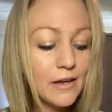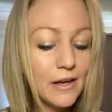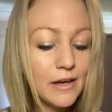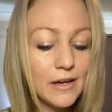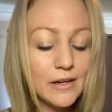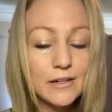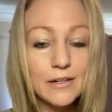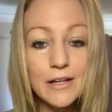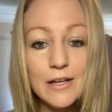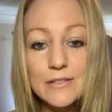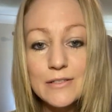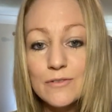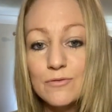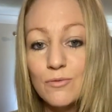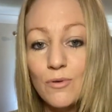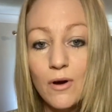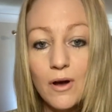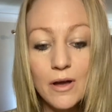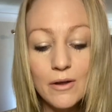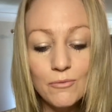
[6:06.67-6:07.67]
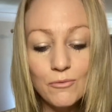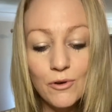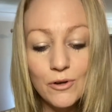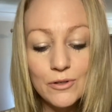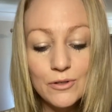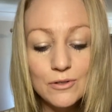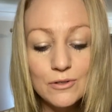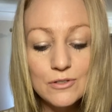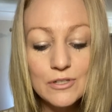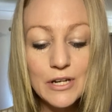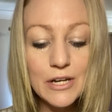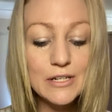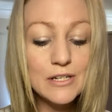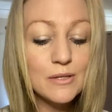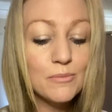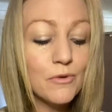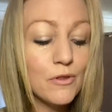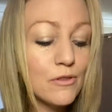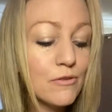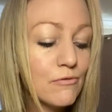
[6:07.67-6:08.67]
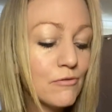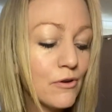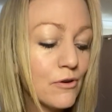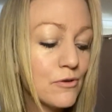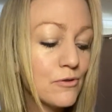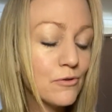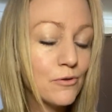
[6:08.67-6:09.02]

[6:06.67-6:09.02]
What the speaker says: a glass of wine while you chat to them on the phone,